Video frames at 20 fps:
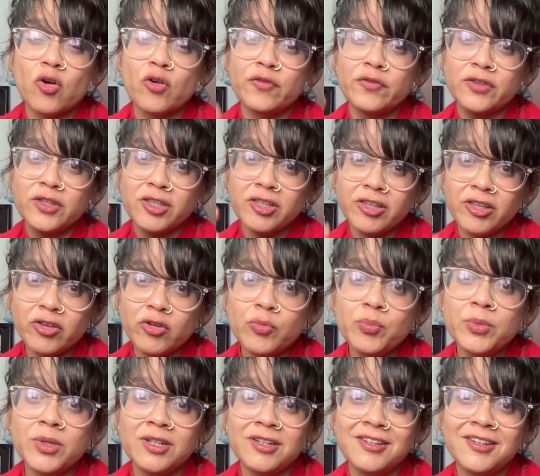of
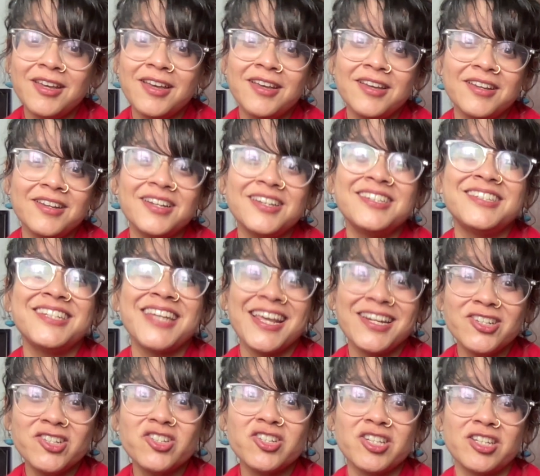human
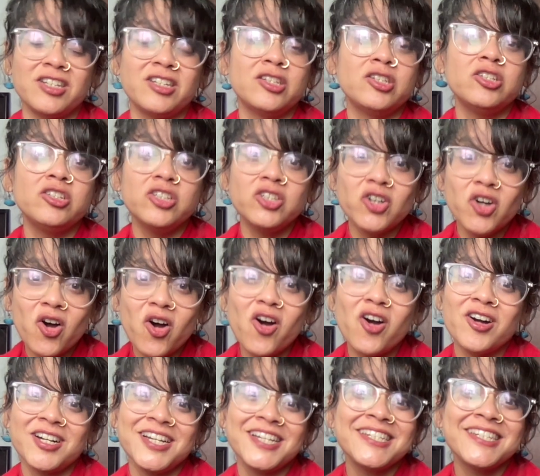attention,
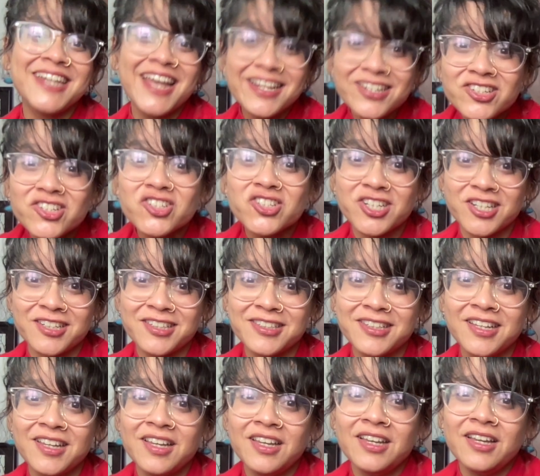your attention.
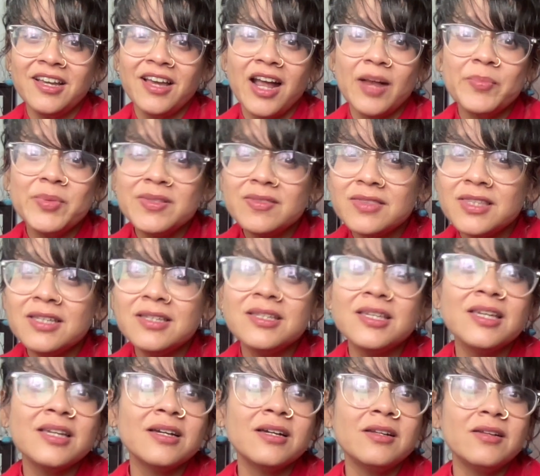I've been
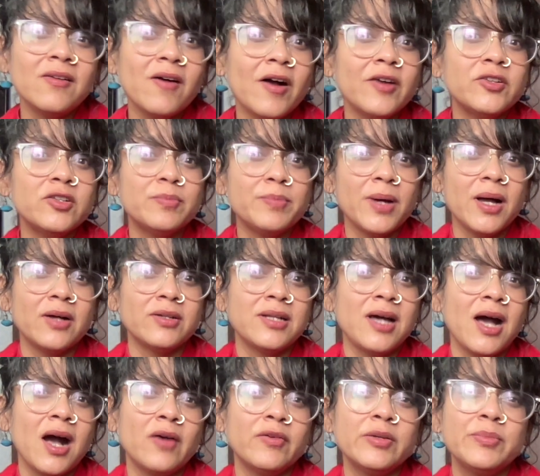thinking a lot about
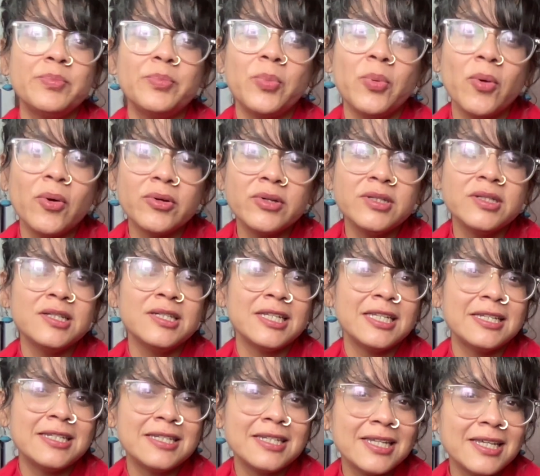how important
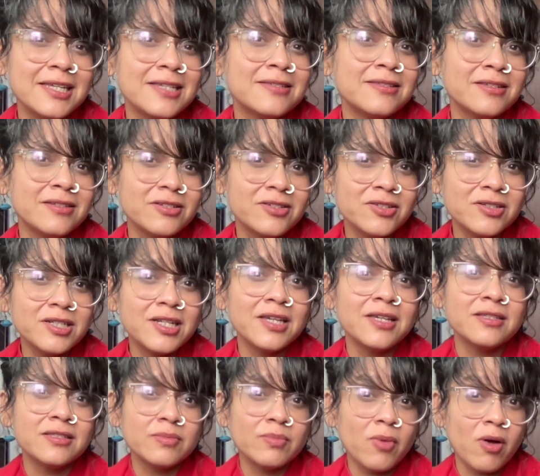it is in
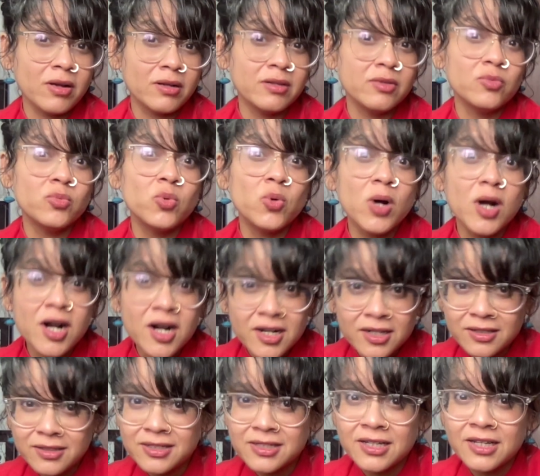today's modern
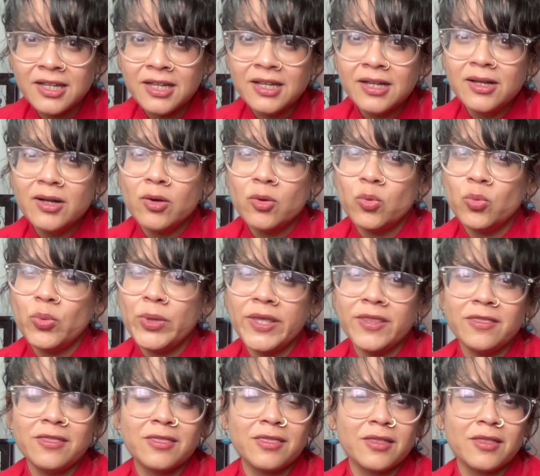world with